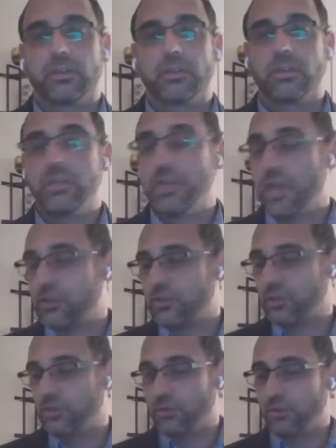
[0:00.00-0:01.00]
Yeah,
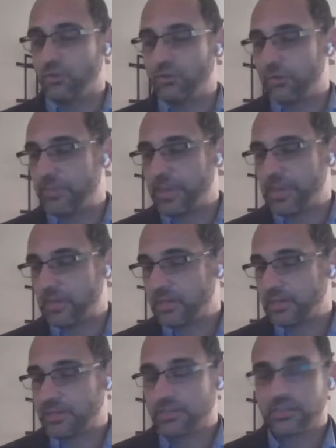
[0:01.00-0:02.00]
so one of our
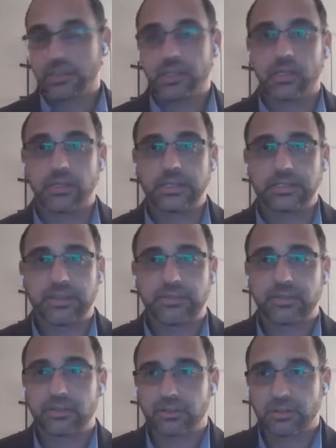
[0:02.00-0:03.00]
panelists uh, is
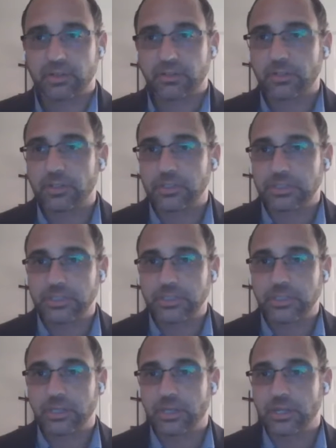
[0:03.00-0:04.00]
having
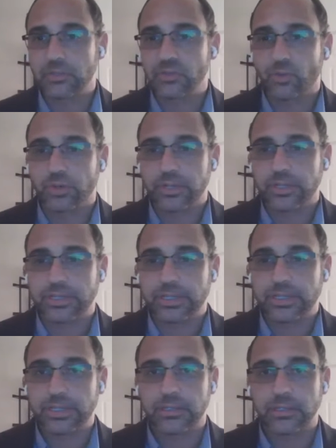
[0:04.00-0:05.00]
difficulty uh, joining
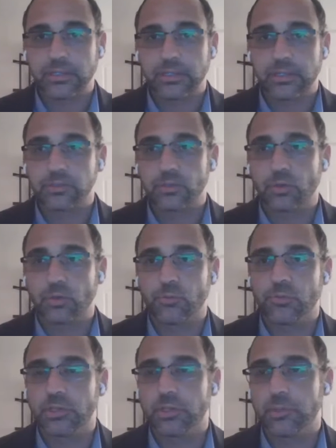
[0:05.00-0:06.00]
in, uh, so
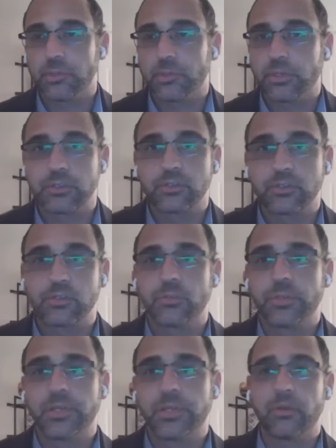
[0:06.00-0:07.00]
hopefully he'll be with us soon.
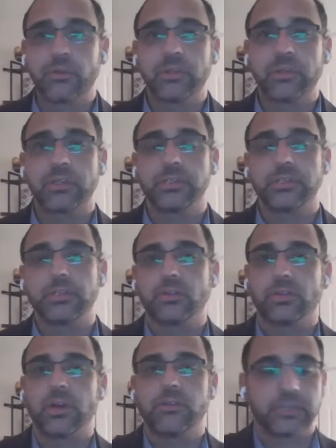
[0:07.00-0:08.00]
But I want to continue the
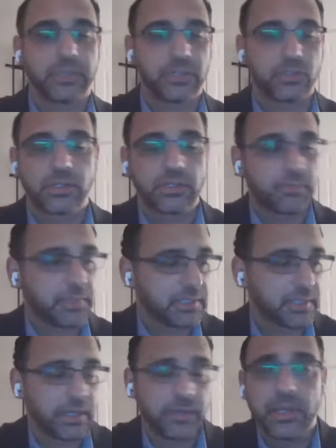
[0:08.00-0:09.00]
conversation in the
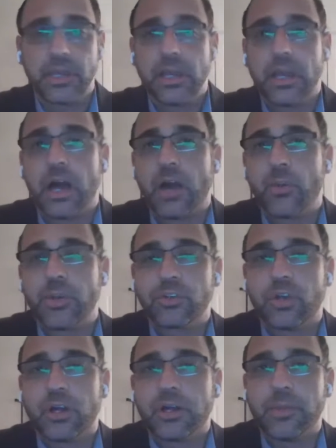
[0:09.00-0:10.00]
meantime. I want to sure.
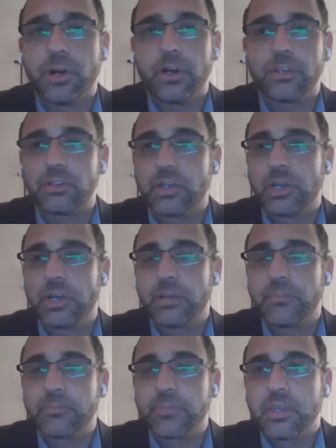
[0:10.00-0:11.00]
talk about um,